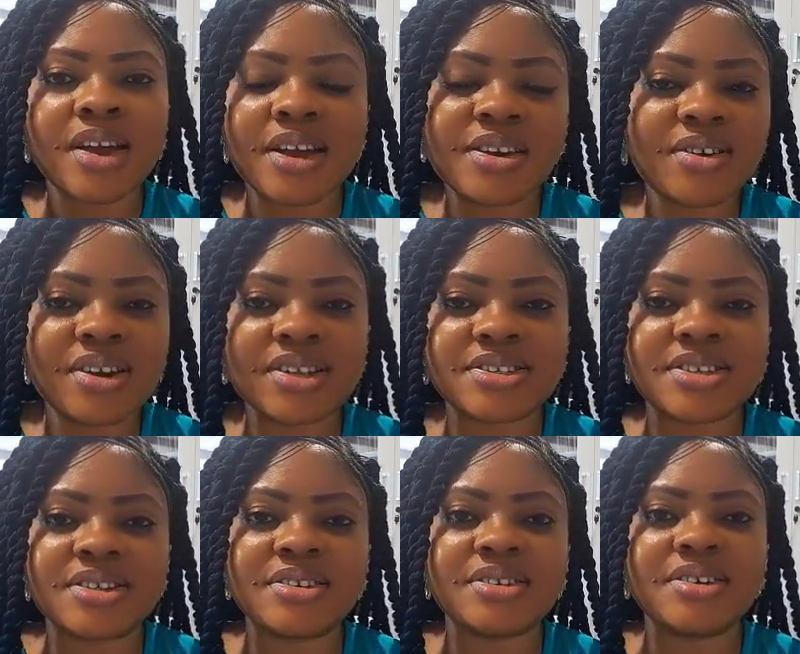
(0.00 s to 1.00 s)
any other
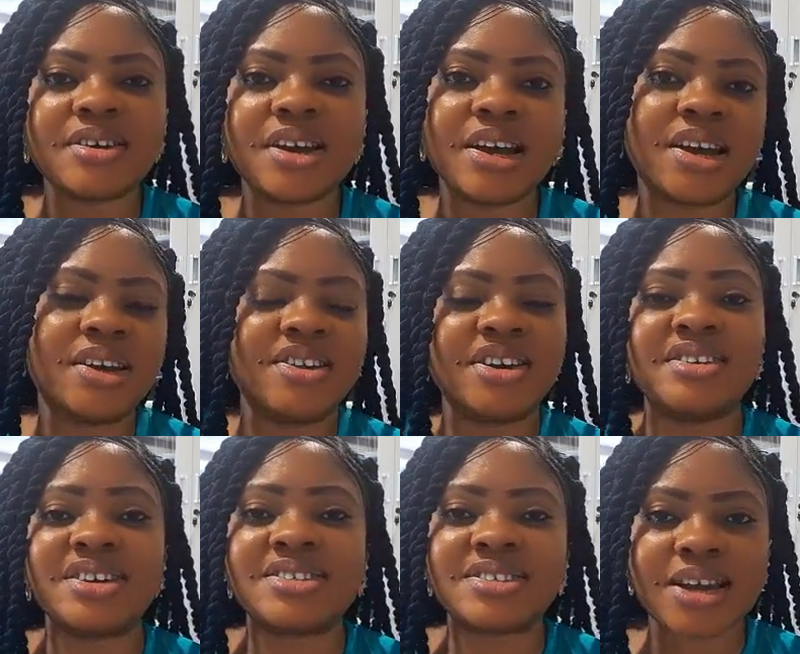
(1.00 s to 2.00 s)
thing, any
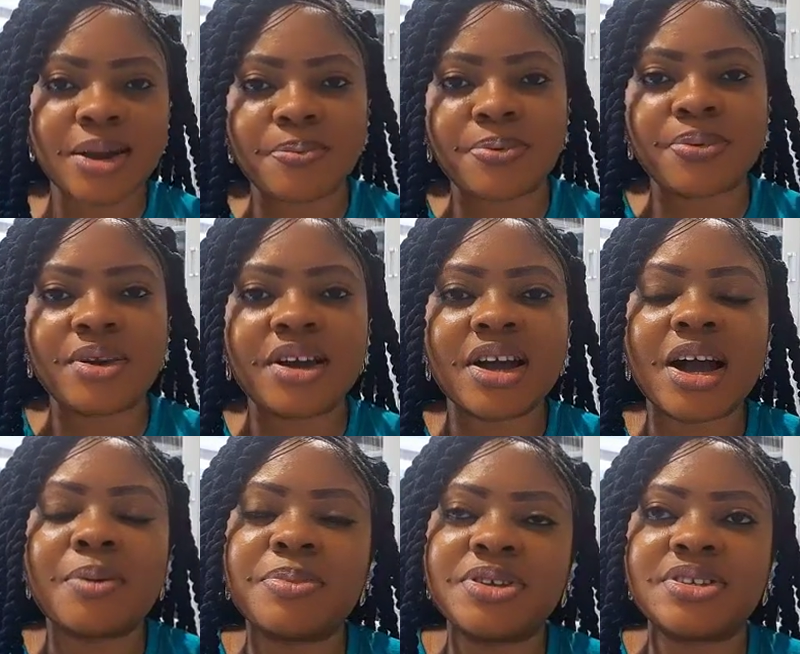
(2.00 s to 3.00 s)
other step
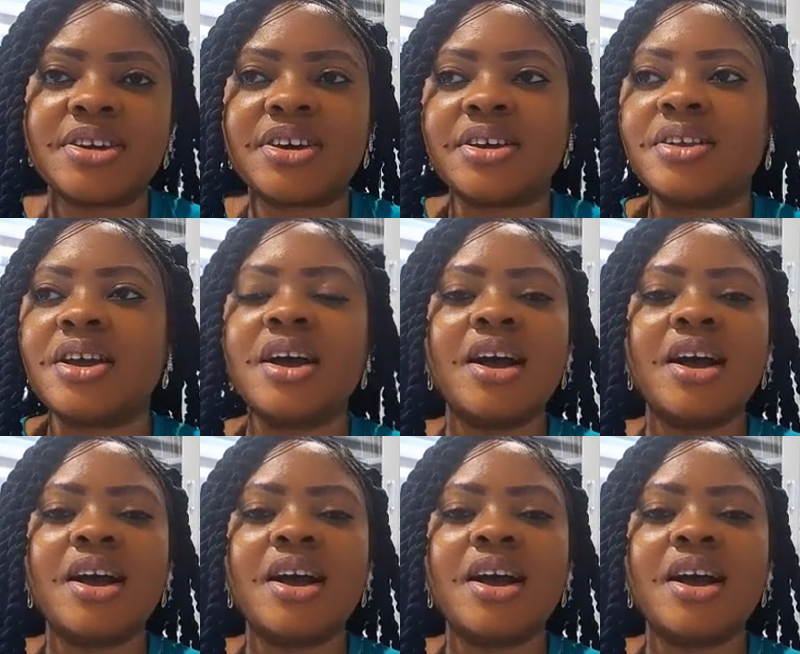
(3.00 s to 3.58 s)
can be taken.